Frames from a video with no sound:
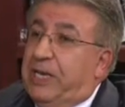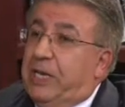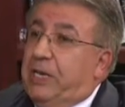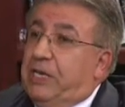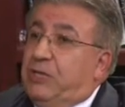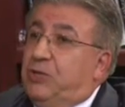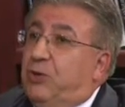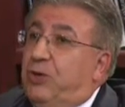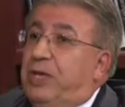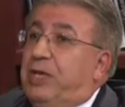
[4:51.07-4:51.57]

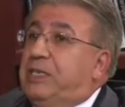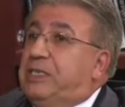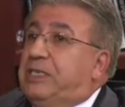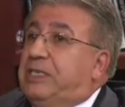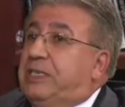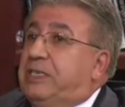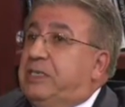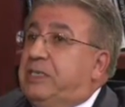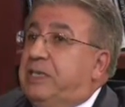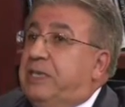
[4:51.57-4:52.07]
So it's
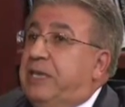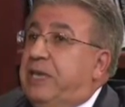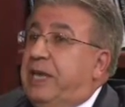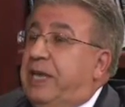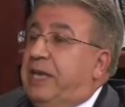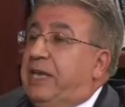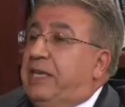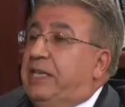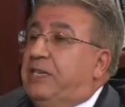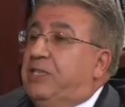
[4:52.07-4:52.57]
a
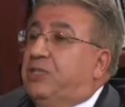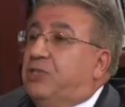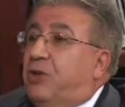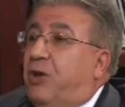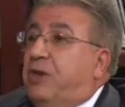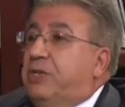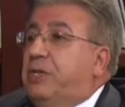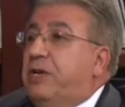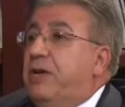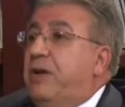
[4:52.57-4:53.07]

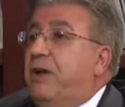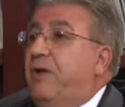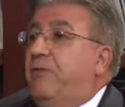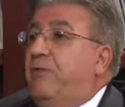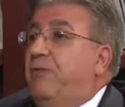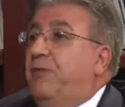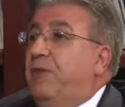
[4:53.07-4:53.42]
discussion of